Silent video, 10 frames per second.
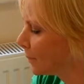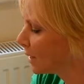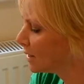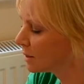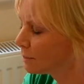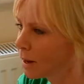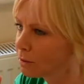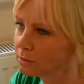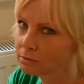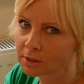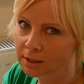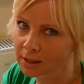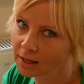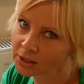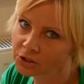It's about
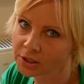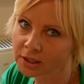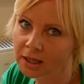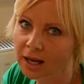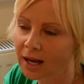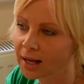re-engaging,